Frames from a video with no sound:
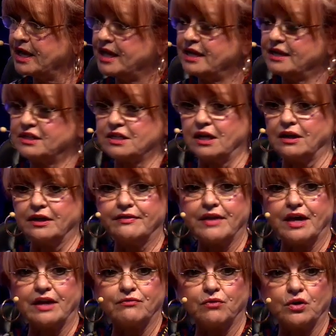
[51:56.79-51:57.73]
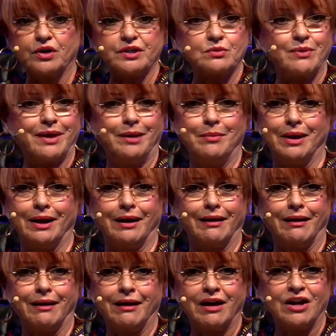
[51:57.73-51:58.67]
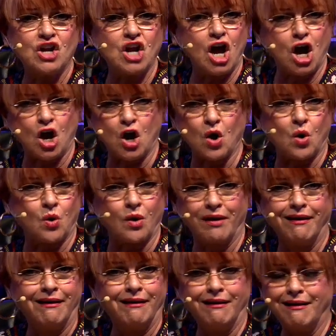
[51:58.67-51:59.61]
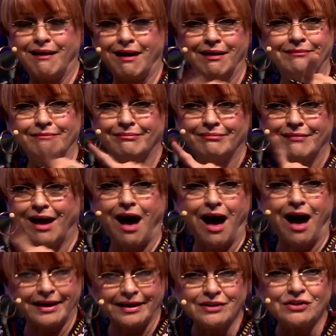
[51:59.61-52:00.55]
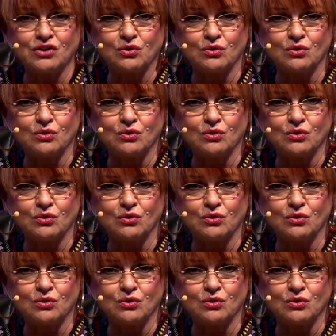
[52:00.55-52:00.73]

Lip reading: And telling that voice, wait a minute, no, I can do